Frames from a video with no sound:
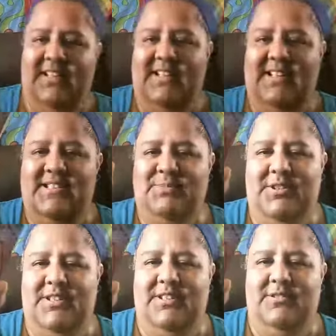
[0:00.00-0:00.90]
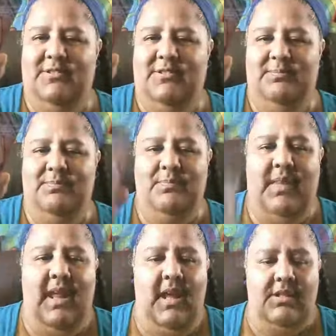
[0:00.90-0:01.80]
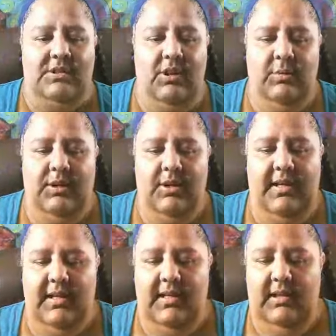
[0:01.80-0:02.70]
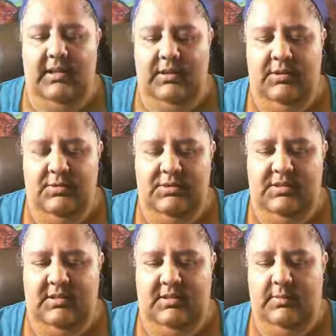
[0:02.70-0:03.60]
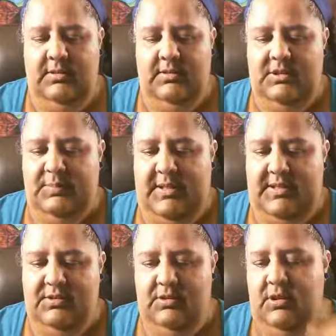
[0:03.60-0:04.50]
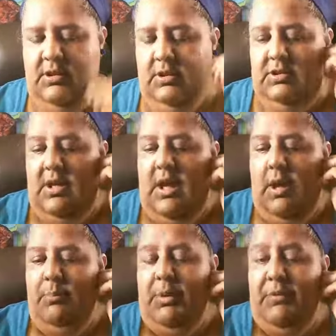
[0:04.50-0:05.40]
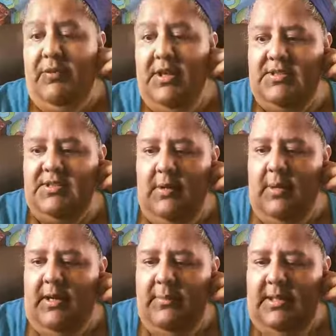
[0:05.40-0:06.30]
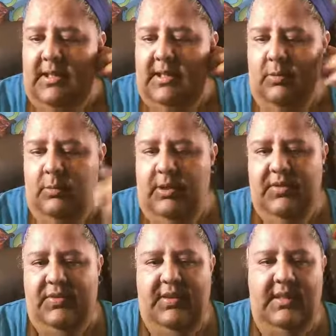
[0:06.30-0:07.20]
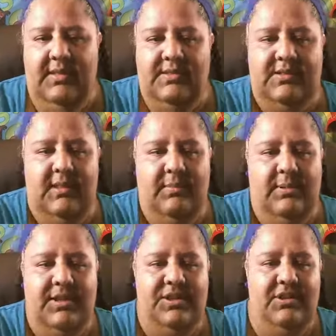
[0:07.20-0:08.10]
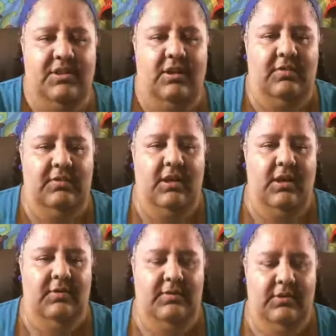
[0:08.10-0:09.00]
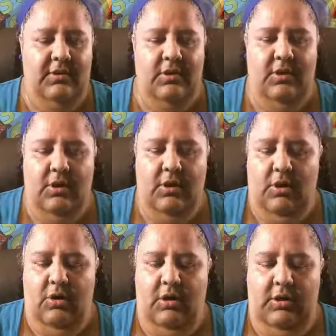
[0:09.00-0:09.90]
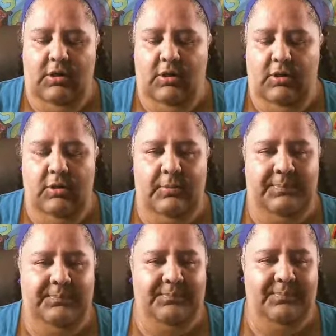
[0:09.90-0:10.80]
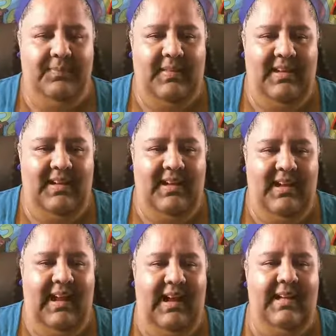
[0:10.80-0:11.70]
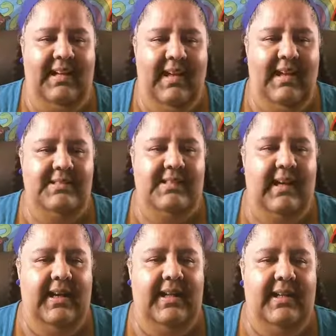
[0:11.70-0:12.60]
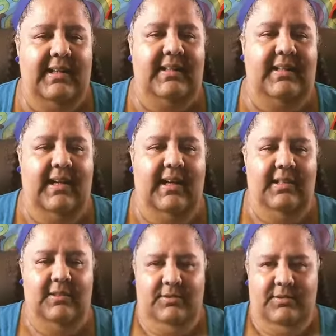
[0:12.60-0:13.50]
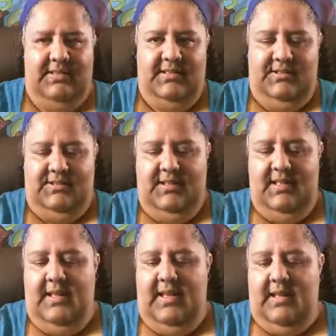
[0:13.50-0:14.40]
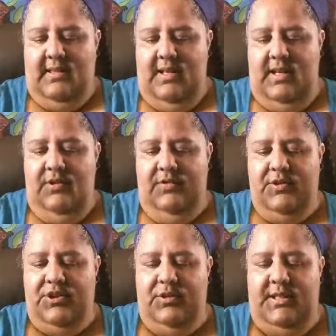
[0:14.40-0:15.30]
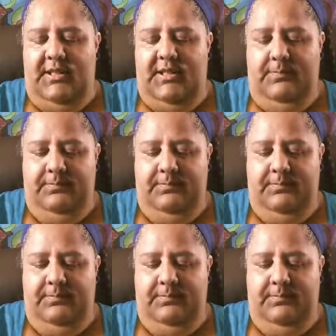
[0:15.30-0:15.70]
It's pretty cool. So we're gonna use the liminal space oracle. But first, I want to begin with the Celebration of Love Oracle. Hi, Cass. Hi, Kelly. Hi, Lourdes. Thank you for joining.